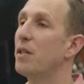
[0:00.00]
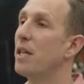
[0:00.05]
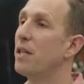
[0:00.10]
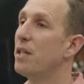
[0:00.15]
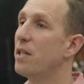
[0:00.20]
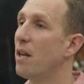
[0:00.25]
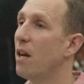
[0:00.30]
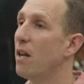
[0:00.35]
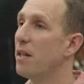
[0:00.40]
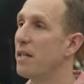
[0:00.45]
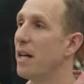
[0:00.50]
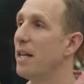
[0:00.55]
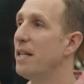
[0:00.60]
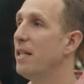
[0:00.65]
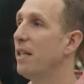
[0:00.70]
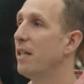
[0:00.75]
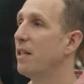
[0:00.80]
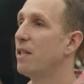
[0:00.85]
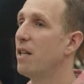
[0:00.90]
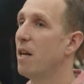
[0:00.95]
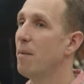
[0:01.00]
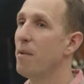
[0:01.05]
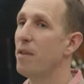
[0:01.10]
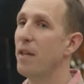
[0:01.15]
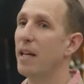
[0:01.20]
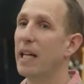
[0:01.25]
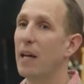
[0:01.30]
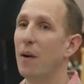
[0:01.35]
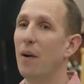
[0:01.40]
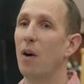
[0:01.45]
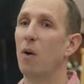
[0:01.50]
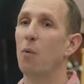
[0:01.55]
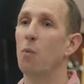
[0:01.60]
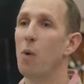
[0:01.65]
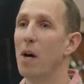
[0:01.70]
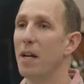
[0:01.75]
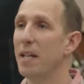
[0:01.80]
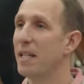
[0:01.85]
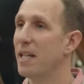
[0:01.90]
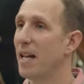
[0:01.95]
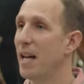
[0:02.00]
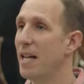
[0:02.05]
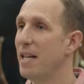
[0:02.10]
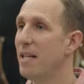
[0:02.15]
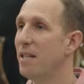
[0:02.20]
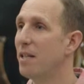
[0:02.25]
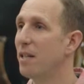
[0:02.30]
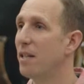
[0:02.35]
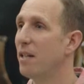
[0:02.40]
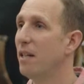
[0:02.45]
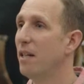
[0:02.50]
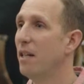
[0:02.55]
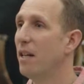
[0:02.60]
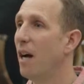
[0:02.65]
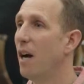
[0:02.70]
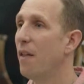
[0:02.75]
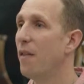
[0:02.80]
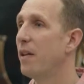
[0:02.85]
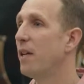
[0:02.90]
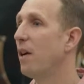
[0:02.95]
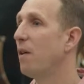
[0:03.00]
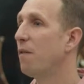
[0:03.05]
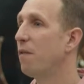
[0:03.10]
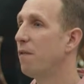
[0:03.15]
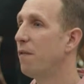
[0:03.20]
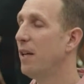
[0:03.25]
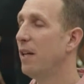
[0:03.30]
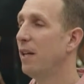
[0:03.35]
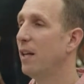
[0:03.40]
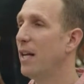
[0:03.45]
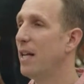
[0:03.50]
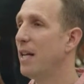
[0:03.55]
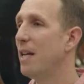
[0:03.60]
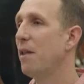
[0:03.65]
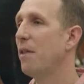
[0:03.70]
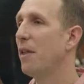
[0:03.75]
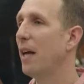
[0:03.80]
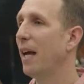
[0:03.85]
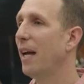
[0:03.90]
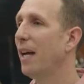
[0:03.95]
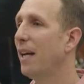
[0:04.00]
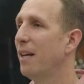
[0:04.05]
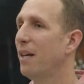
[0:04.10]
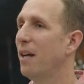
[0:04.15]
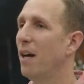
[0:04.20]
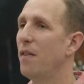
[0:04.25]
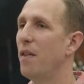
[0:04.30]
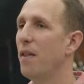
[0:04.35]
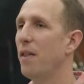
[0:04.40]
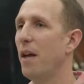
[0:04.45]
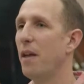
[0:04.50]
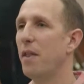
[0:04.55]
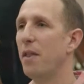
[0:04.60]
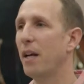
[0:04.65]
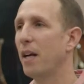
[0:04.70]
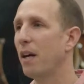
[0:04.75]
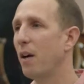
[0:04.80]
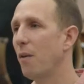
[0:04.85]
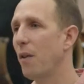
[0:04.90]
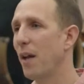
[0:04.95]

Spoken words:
they start dating someone, they go out on one date and they don't feel anything, and then they think, oh,